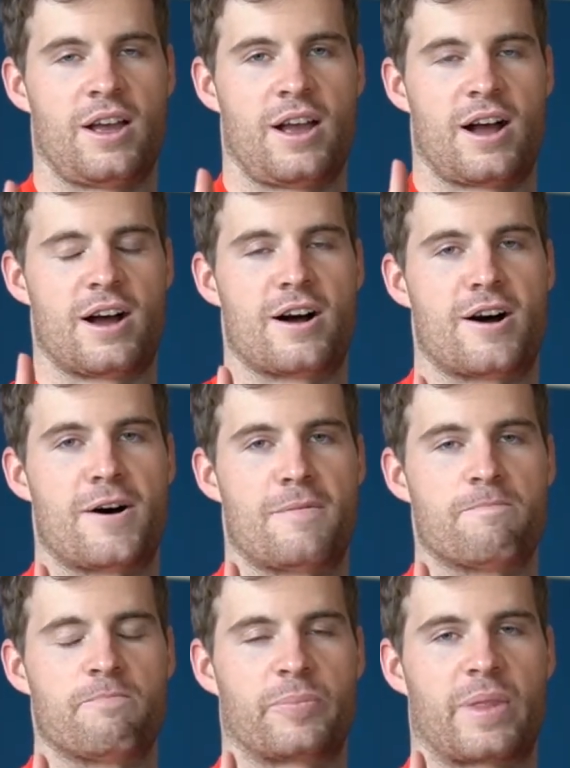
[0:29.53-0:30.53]

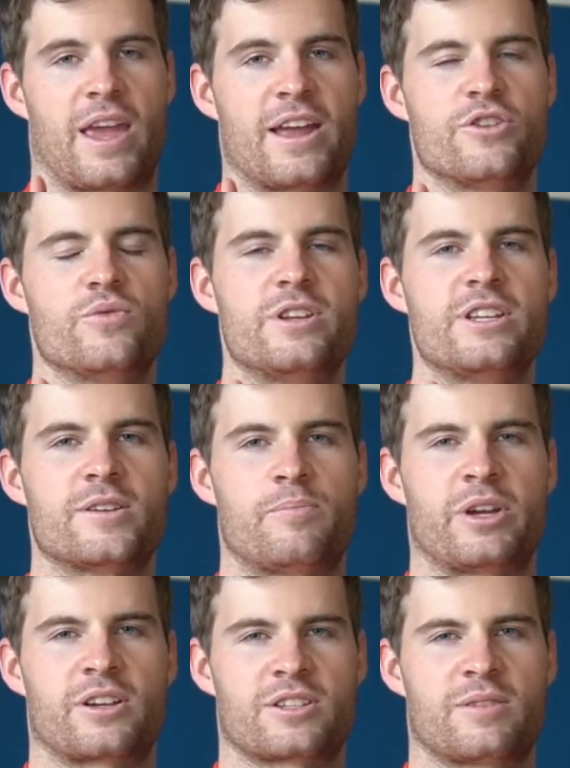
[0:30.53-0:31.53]
And you need to
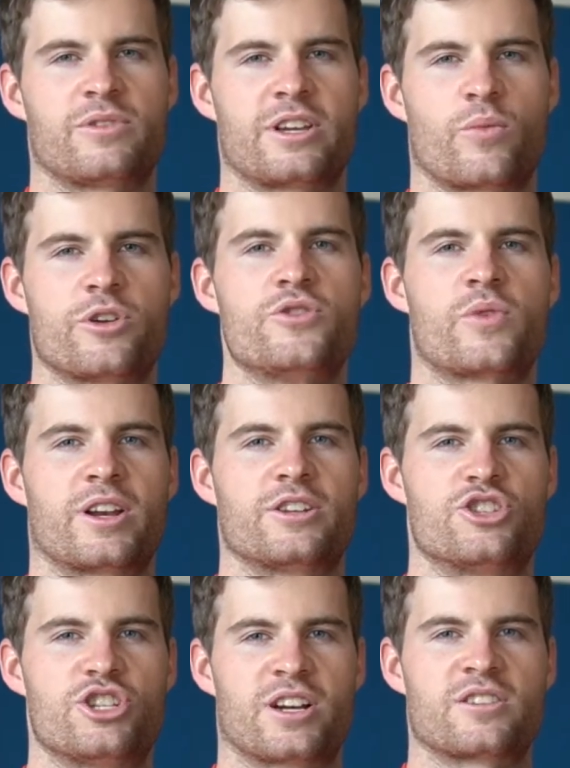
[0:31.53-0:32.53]
pick something where you can
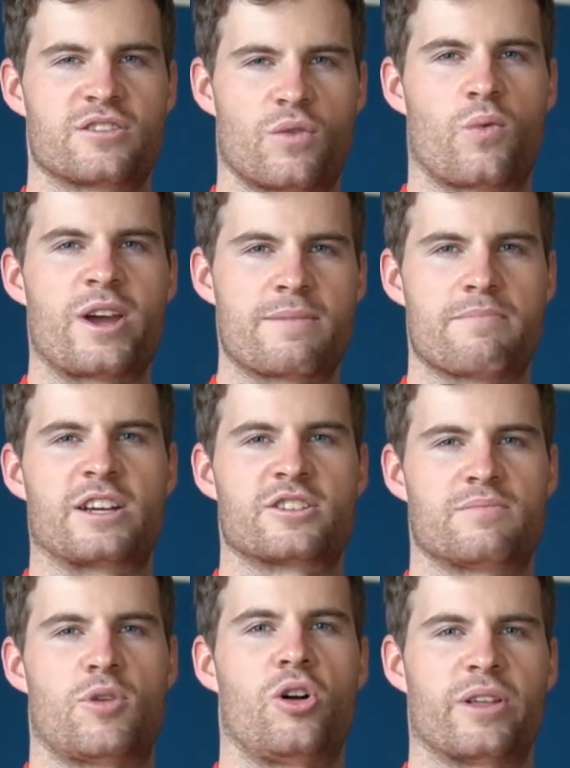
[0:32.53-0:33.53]
adjust the weight by
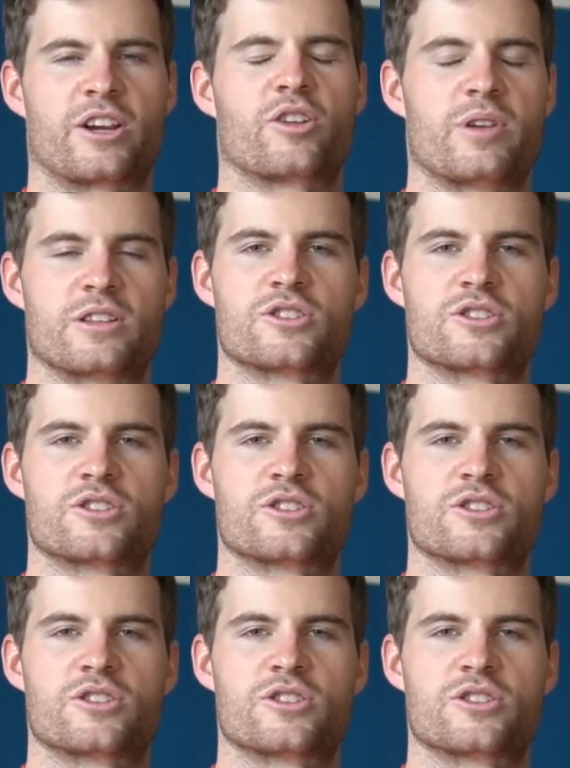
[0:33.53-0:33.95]
small increments.